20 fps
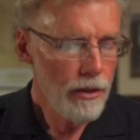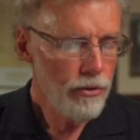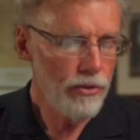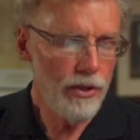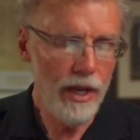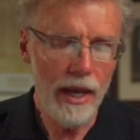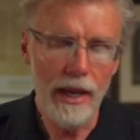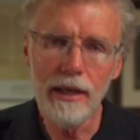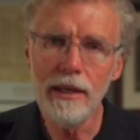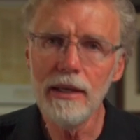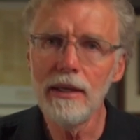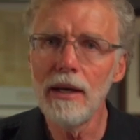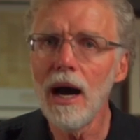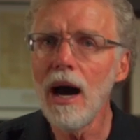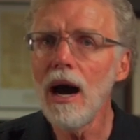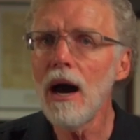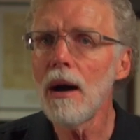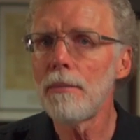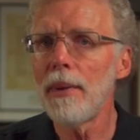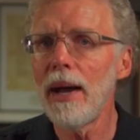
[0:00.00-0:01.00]
Taken
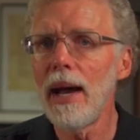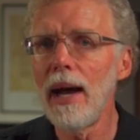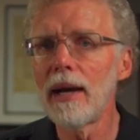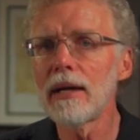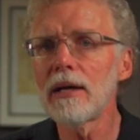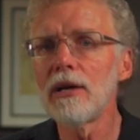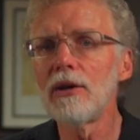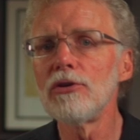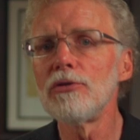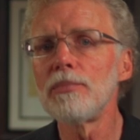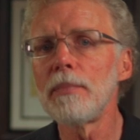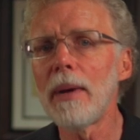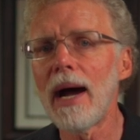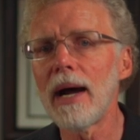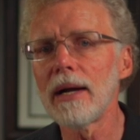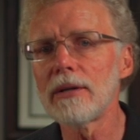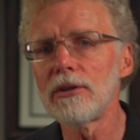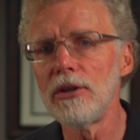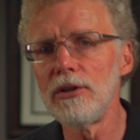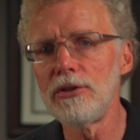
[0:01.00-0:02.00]
up echoes
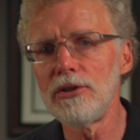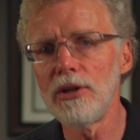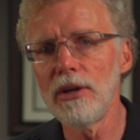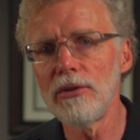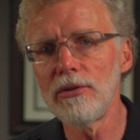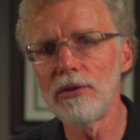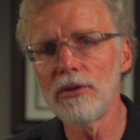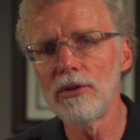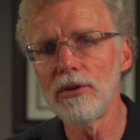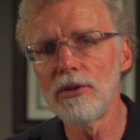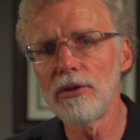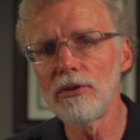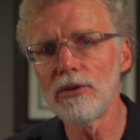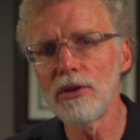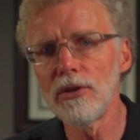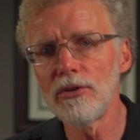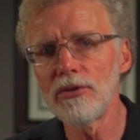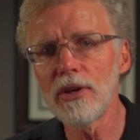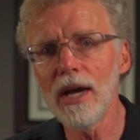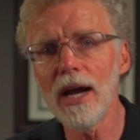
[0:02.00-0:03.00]
back to Jesus'
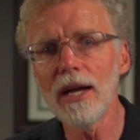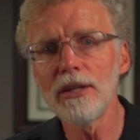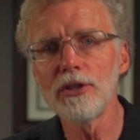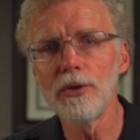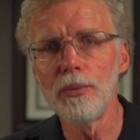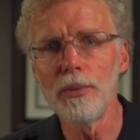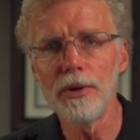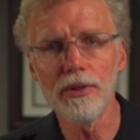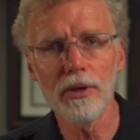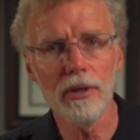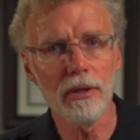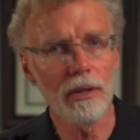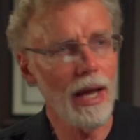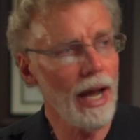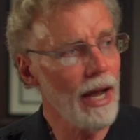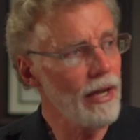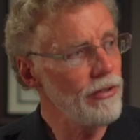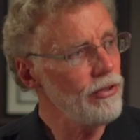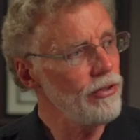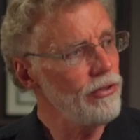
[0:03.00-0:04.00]
discussion with
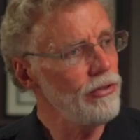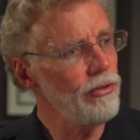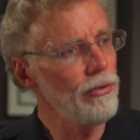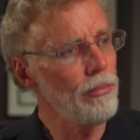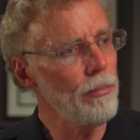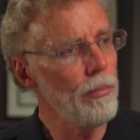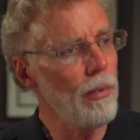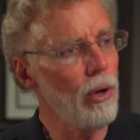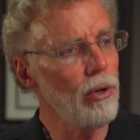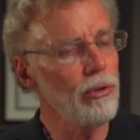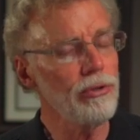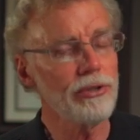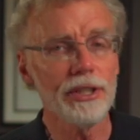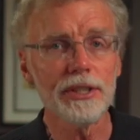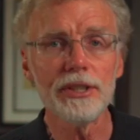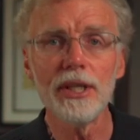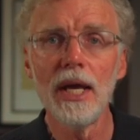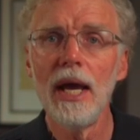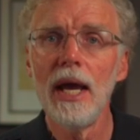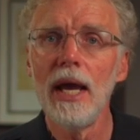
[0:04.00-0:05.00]
Elijah and
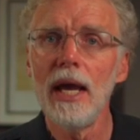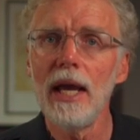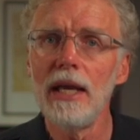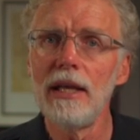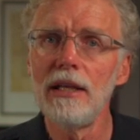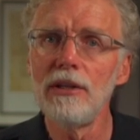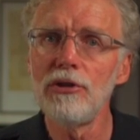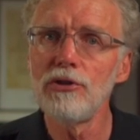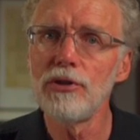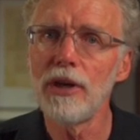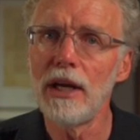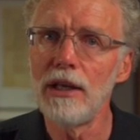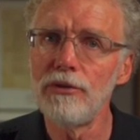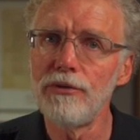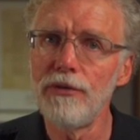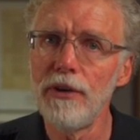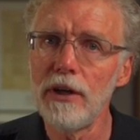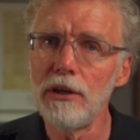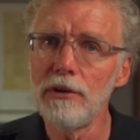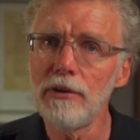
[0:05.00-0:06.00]
Moses in his
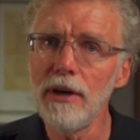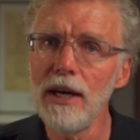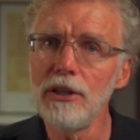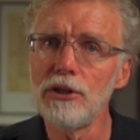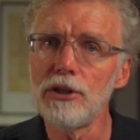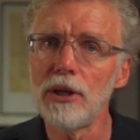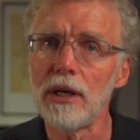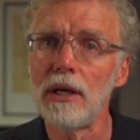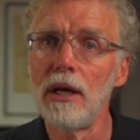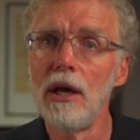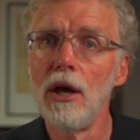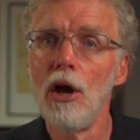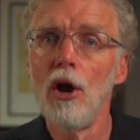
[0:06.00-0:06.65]
transfiguration,